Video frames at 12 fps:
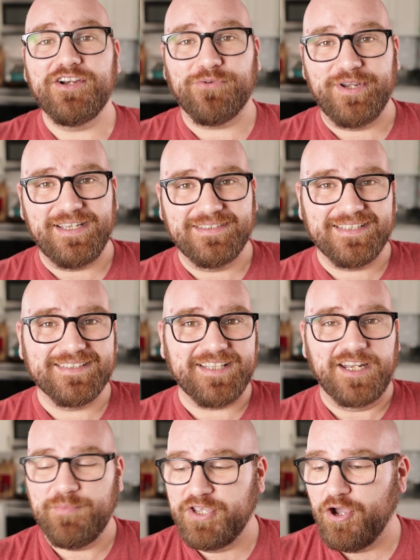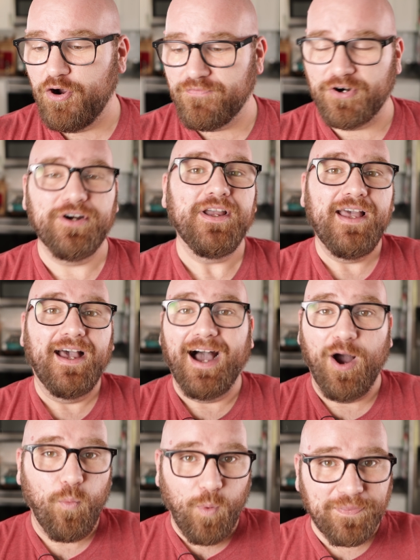agreed to send me over
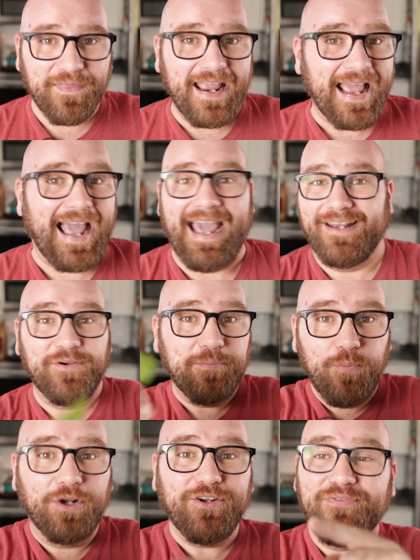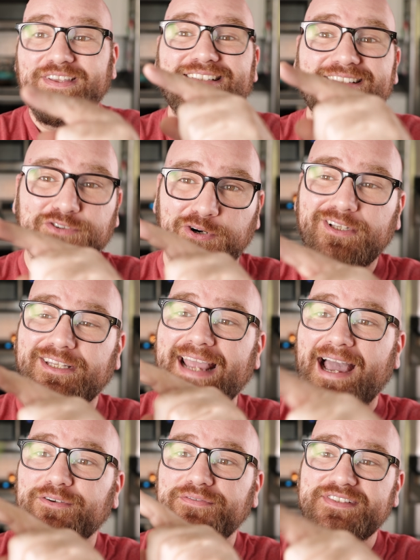what they had. This is
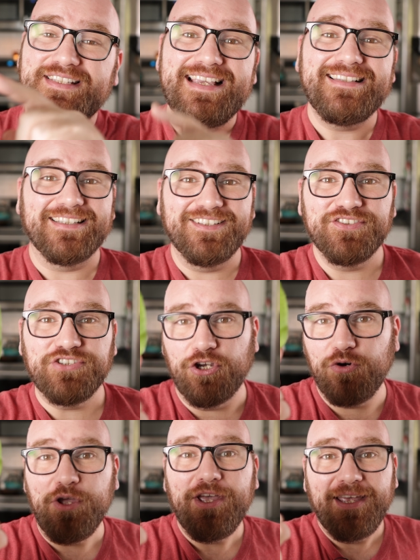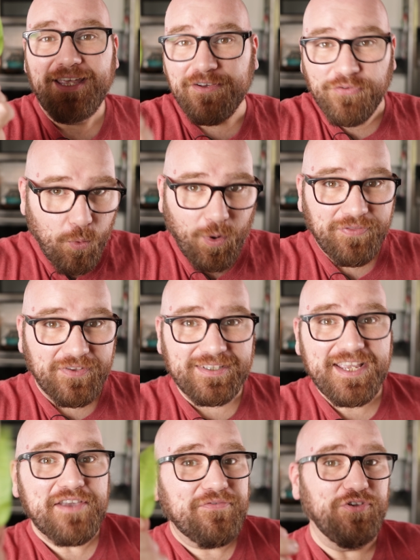currently out of season, so if you want the
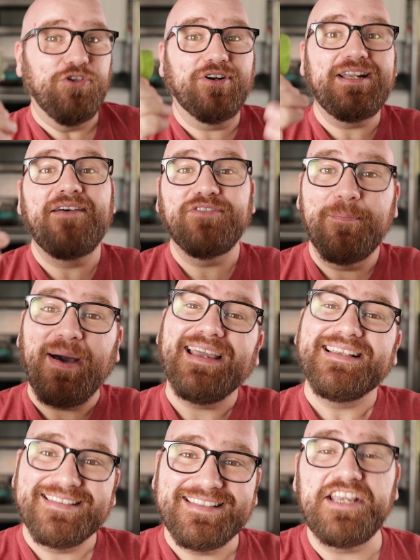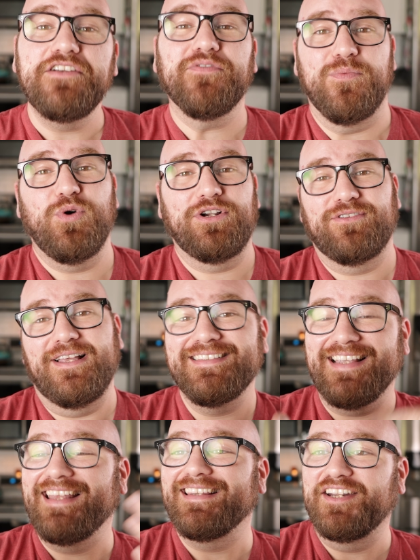leaf, you're gonna have to buy a seed from
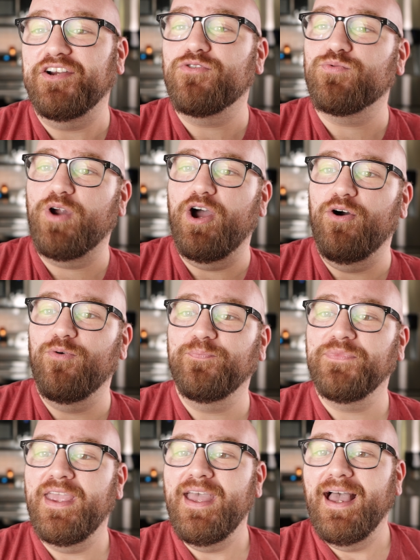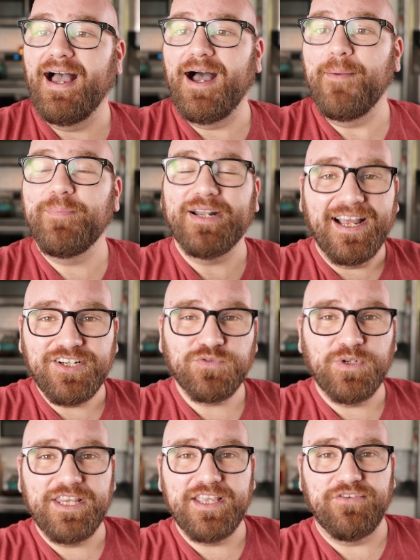Wanderlust and let it grow. But I
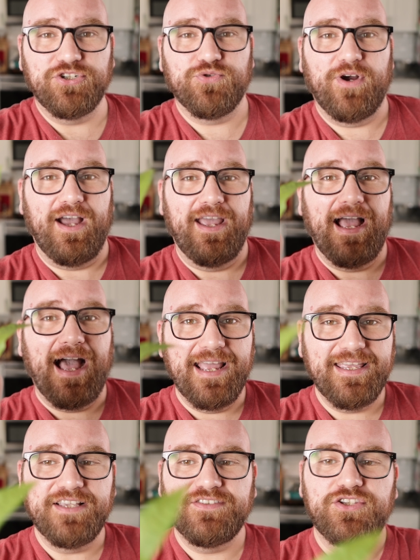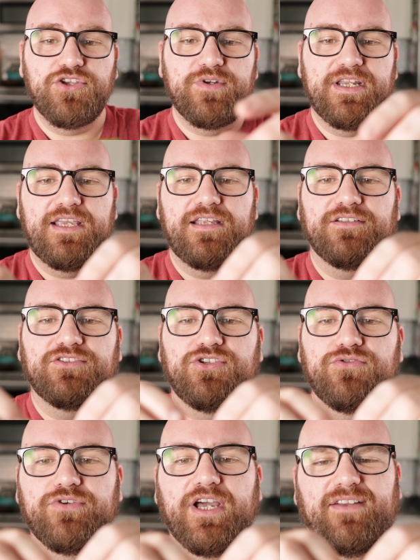just wanted to give it a try. I guess you need
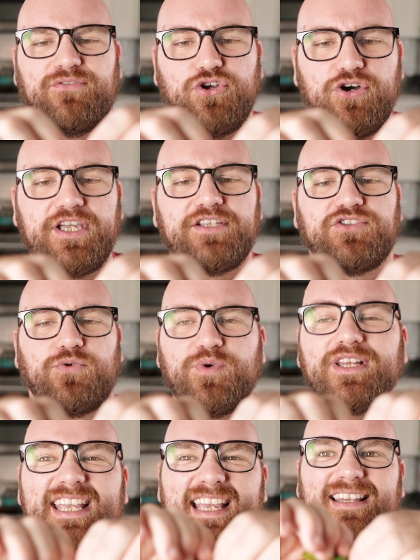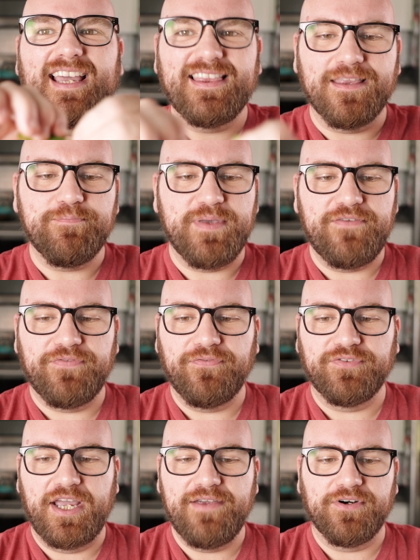to kind of cook it to really get like the beef
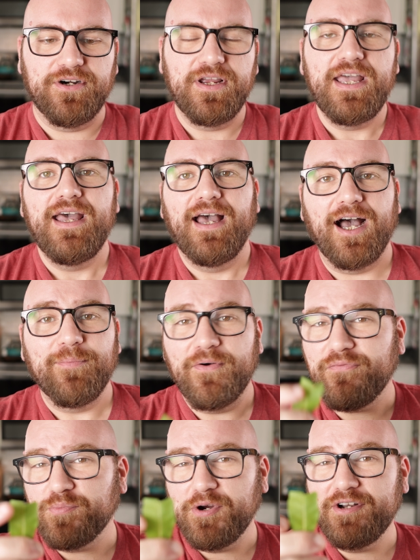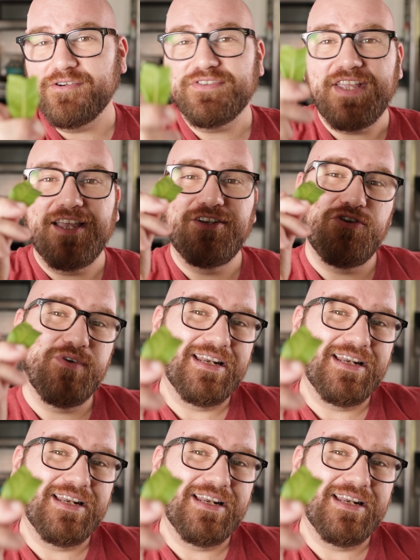flavor, but from what I understand, you